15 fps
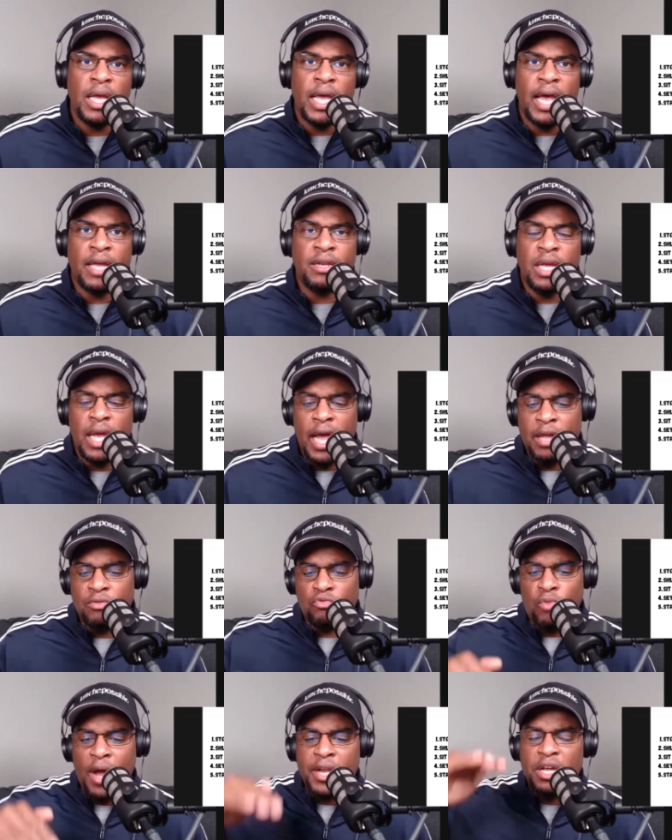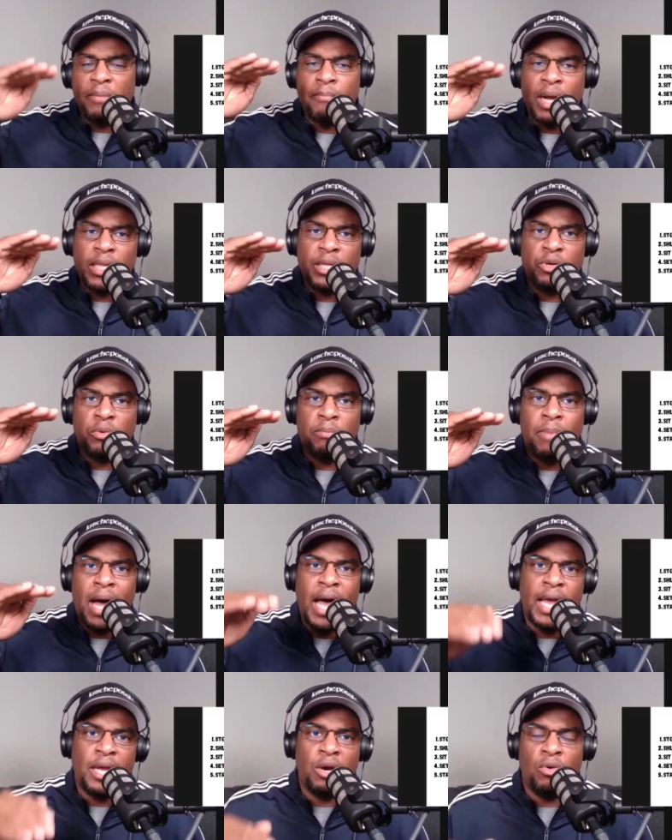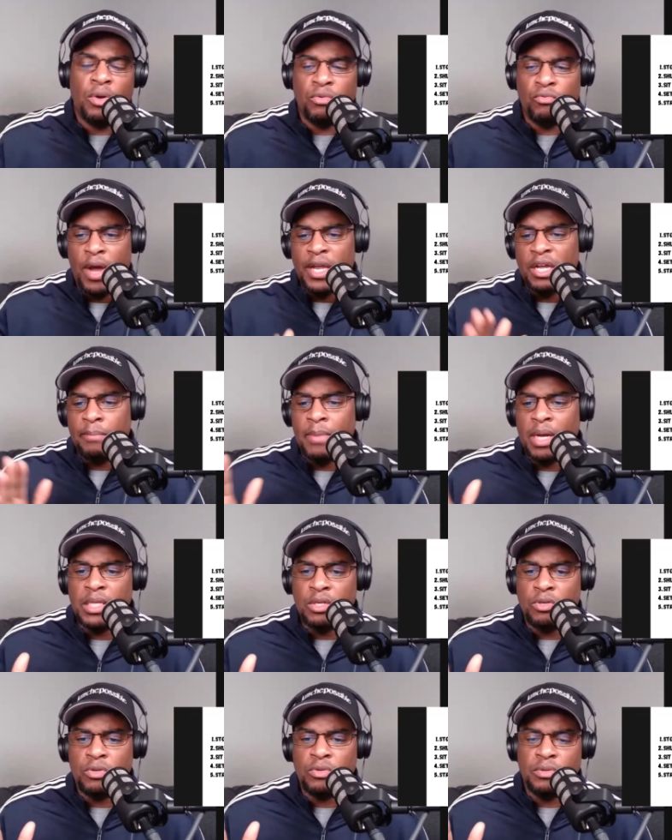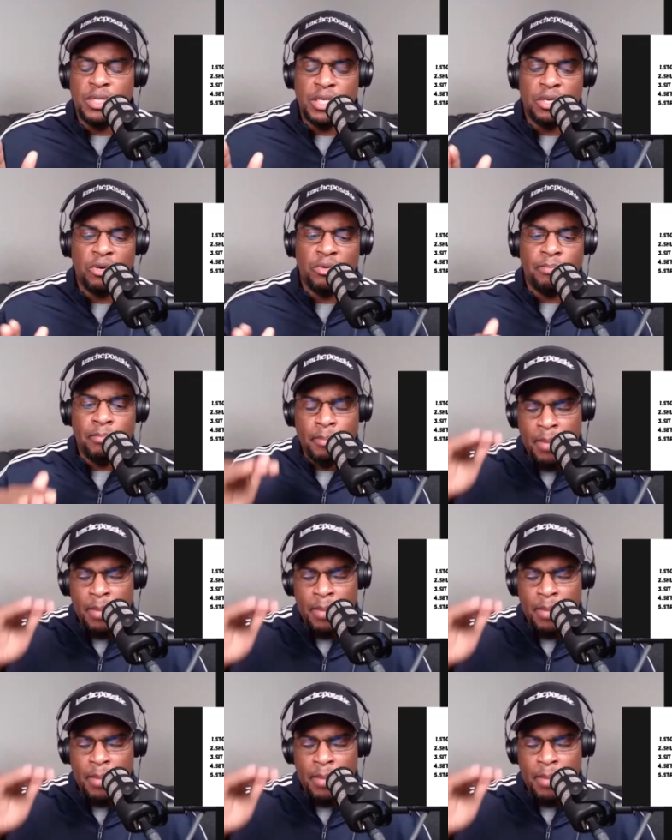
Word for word: and and write up my little bio and write up my little you know